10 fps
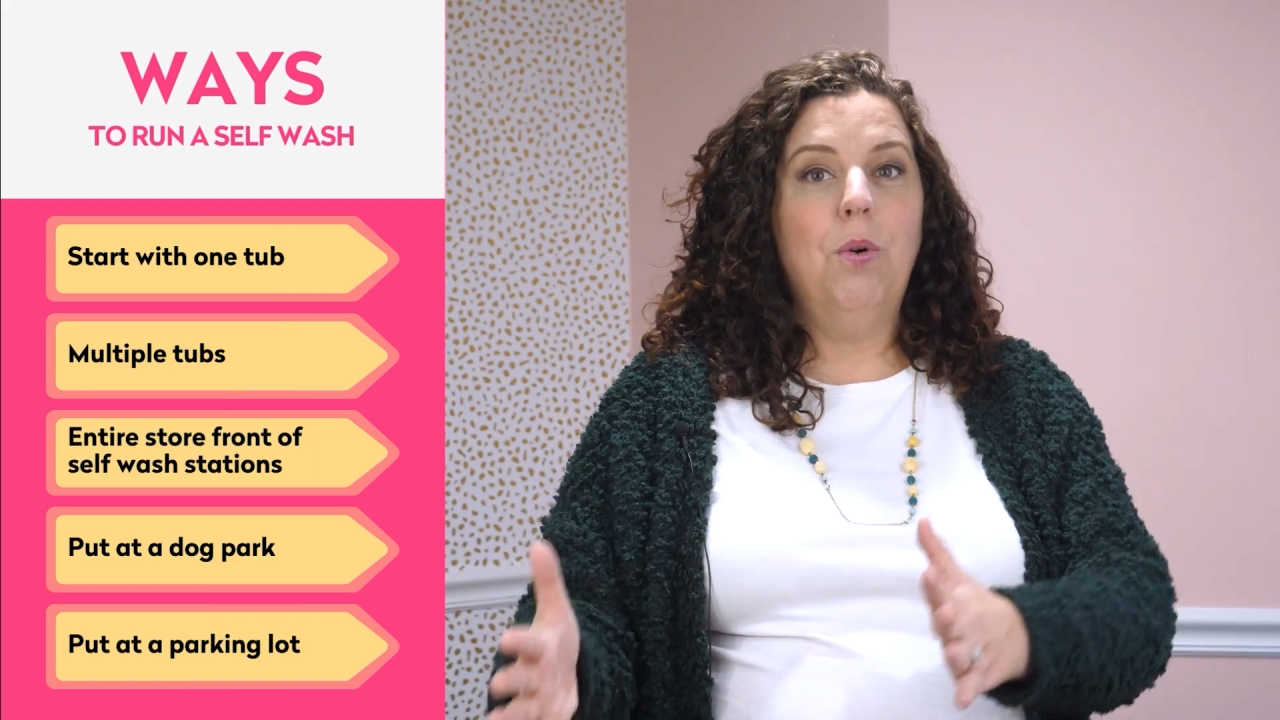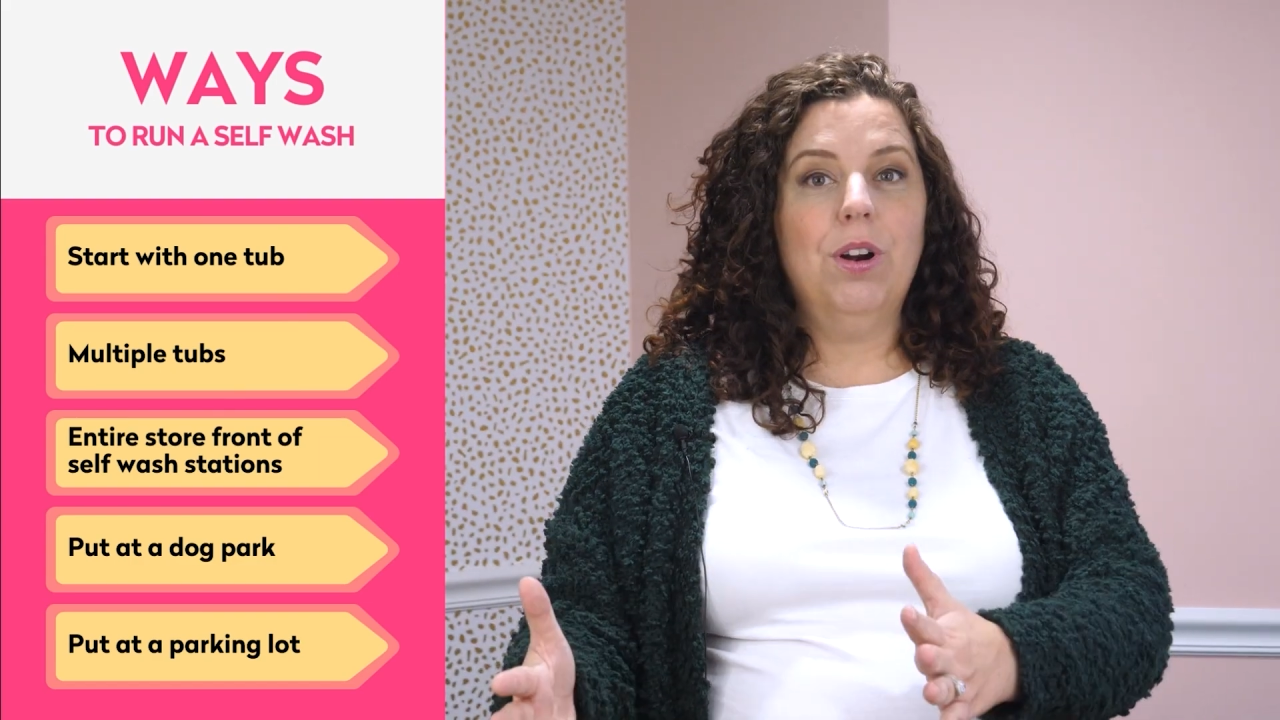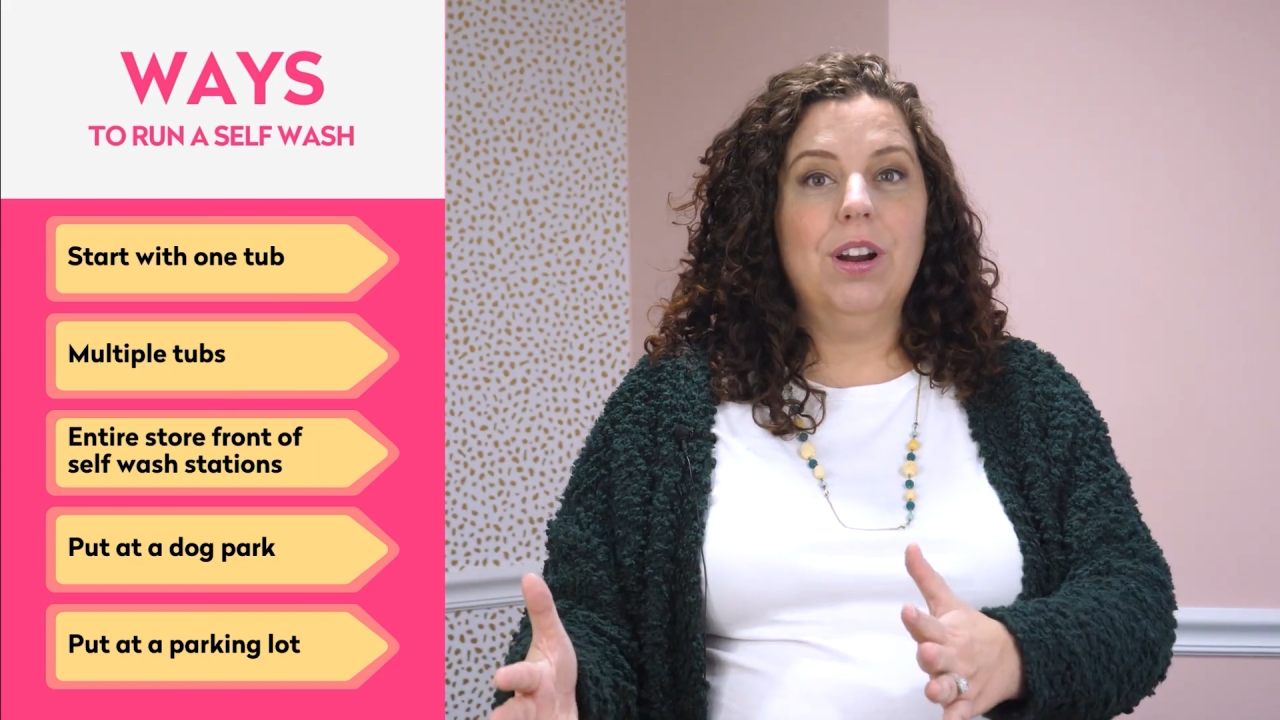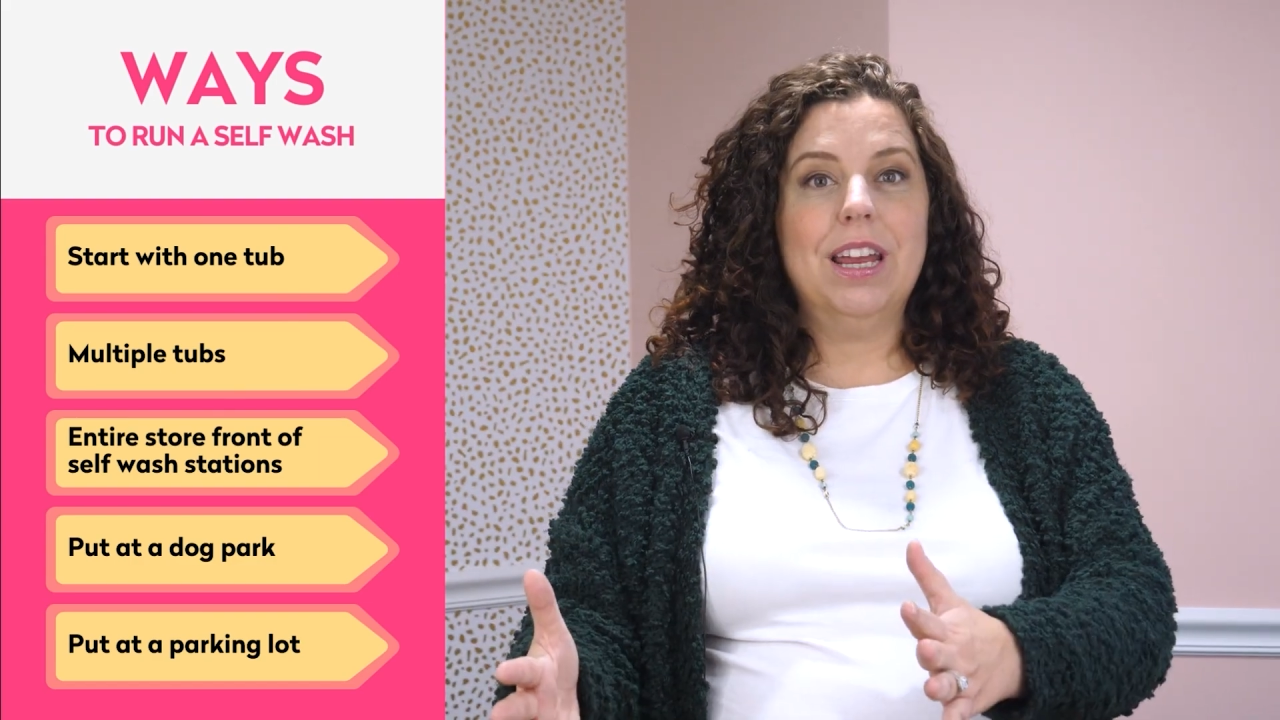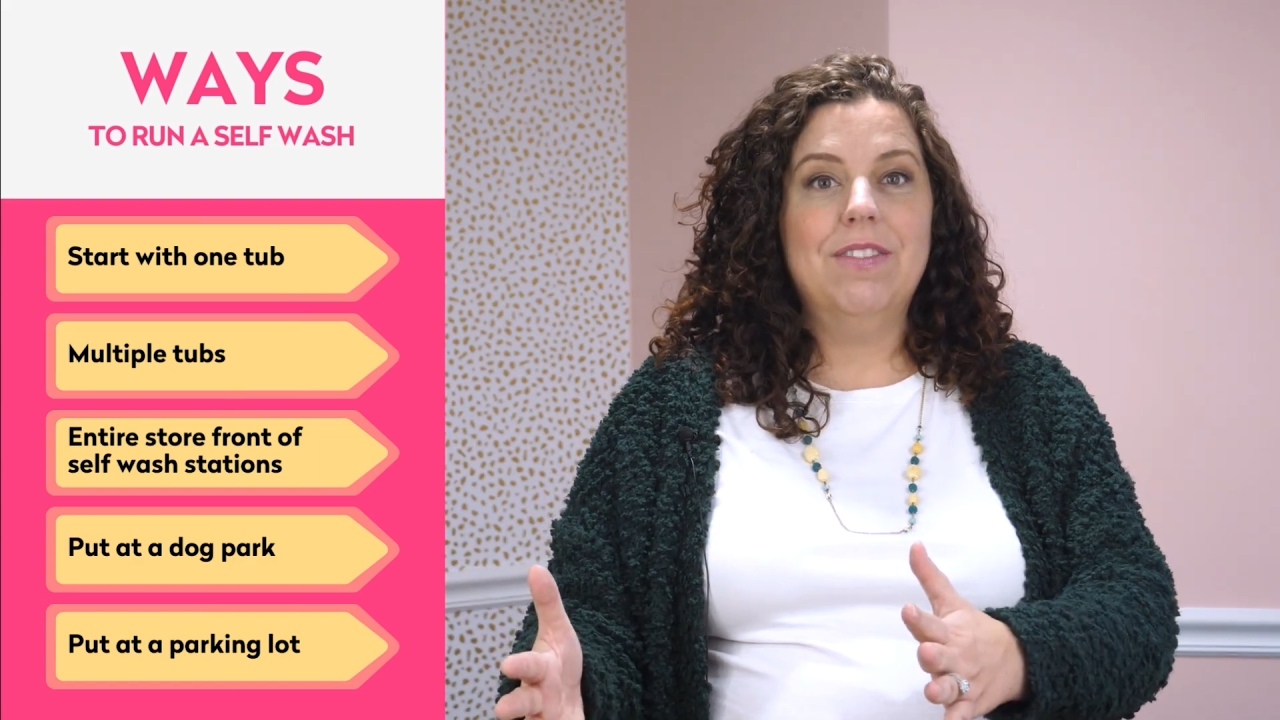
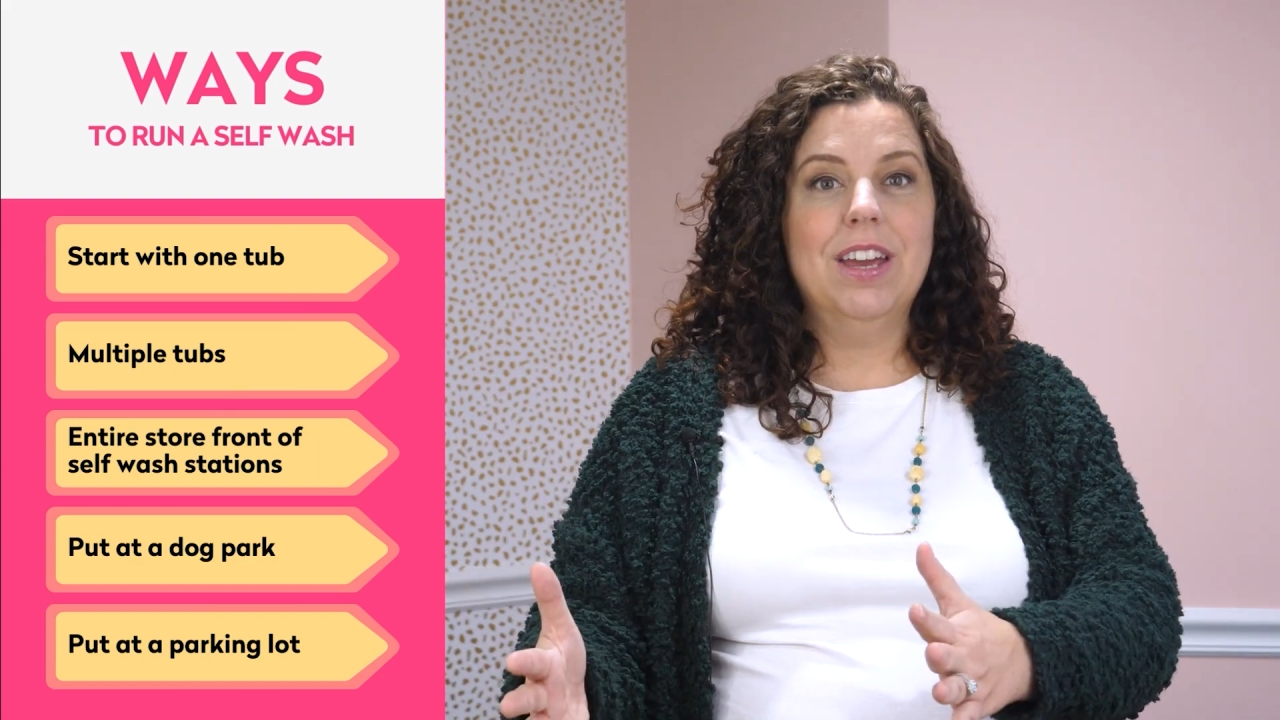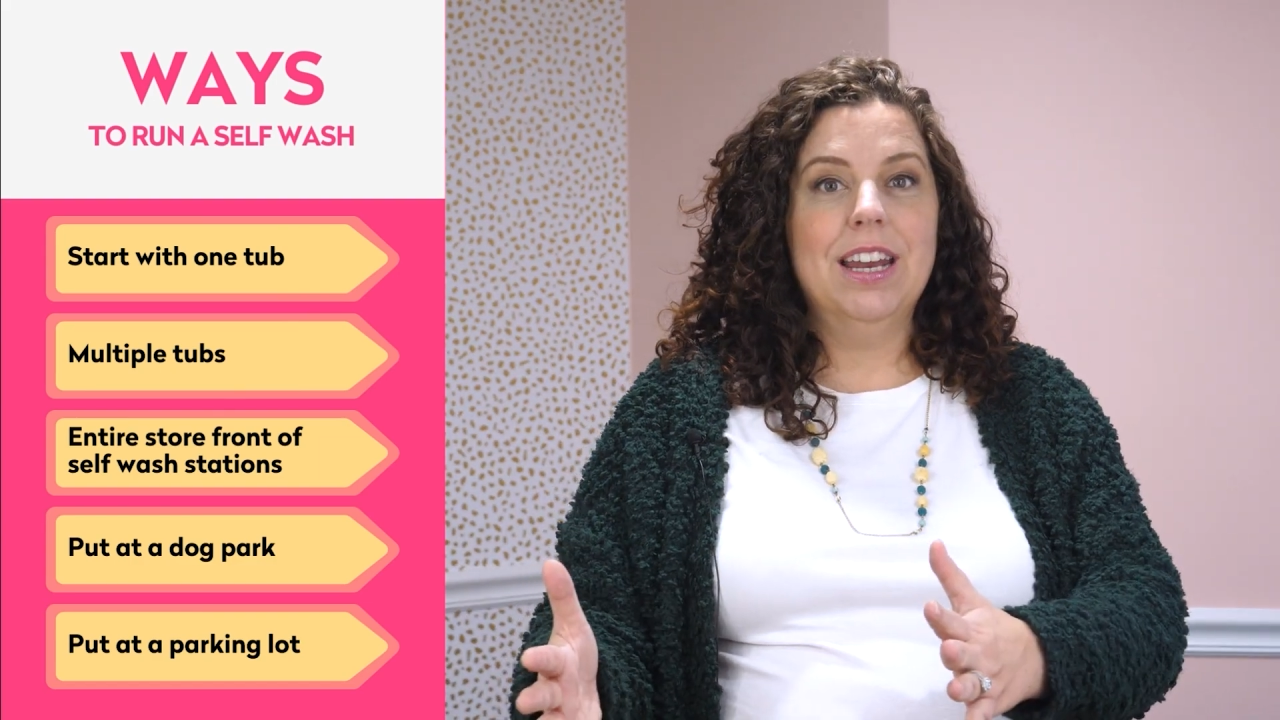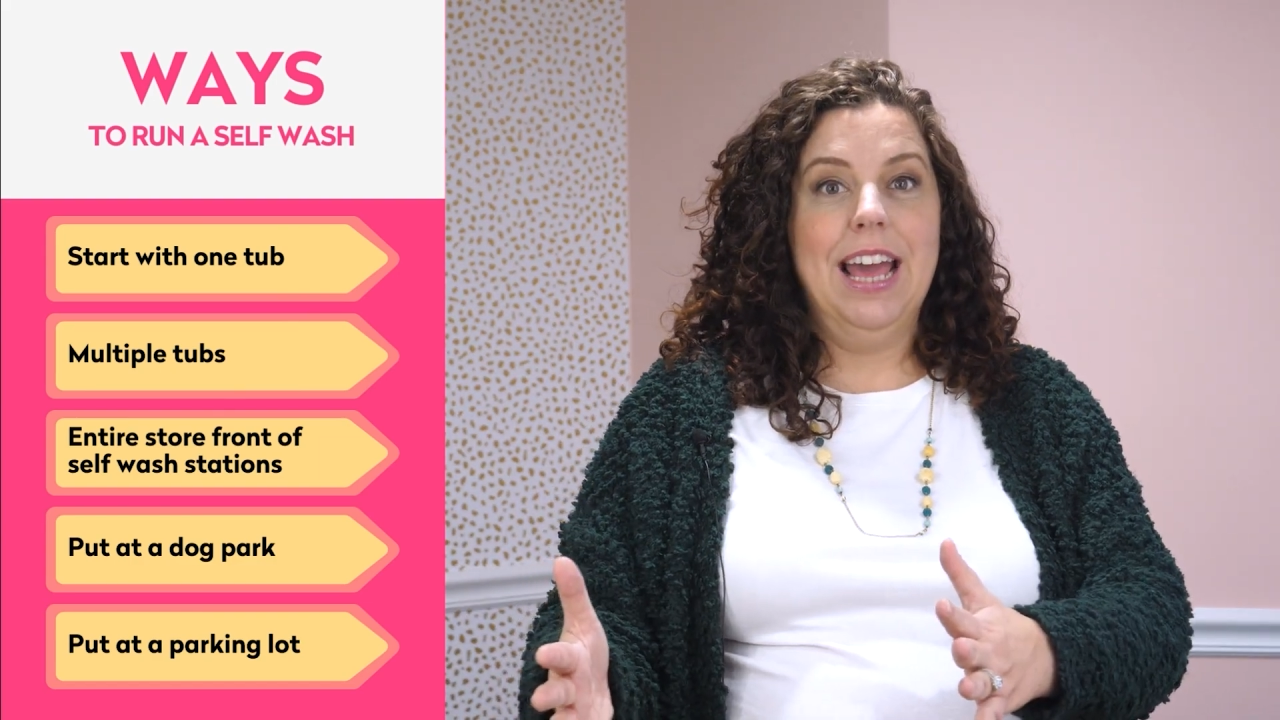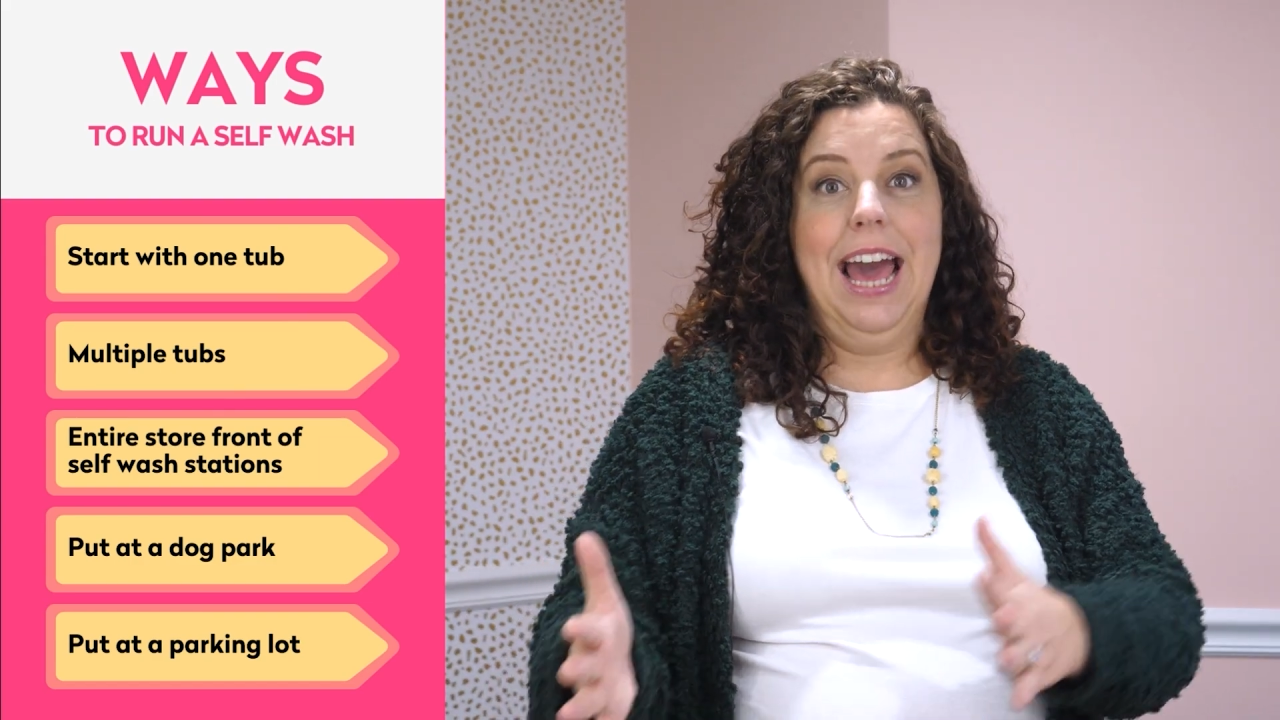or even